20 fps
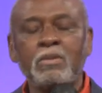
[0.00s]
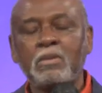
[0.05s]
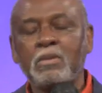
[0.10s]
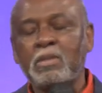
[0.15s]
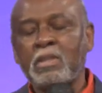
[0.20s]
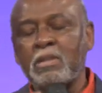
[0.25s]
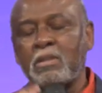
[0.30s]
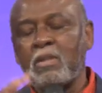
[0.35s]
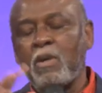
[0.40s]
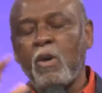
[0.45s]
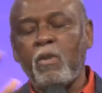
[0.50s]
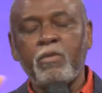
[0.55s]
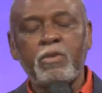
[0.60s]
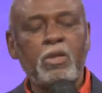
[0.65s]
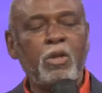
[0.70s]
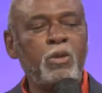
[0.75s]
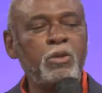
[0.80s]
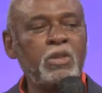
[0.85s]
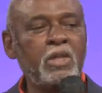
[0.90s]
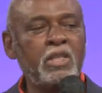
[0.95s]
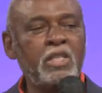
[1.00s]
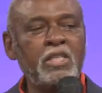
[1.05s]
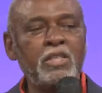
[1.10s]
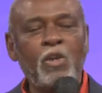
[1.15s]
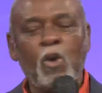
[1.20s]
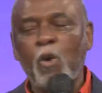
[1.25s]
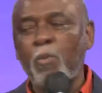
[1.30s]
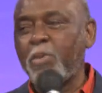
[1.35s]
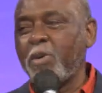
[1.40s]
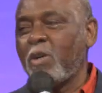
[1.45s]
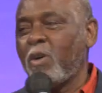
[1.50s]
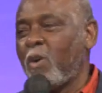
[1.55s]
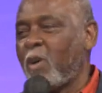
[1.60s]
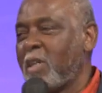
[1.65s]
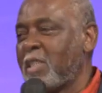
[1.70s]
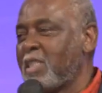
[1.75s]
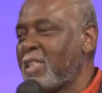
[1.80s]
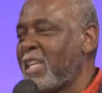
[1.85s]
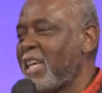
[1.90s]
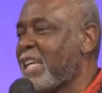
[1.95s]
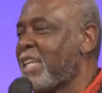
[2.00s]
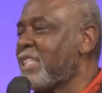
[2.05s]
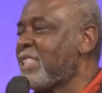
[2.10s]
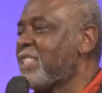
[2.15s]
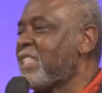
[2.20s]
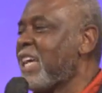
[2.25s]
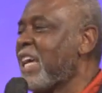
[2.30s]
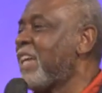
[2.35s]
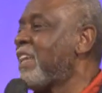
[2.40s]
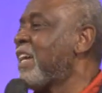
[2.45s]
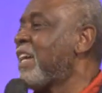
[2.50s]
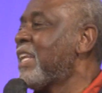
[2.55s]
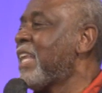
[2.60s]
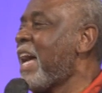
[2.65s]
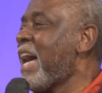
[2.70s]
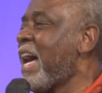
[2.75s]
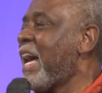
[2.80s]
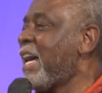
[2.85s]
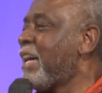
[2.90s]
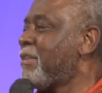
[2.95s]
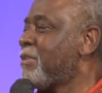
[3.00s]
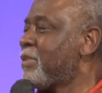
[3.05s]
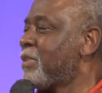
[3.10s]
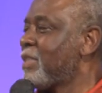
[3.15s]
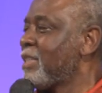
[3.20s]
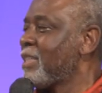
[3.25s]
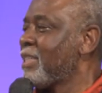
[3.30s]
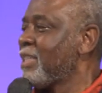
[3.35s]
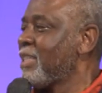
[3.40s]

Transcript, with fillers: that's overdosed on these opioids, they can save their lives.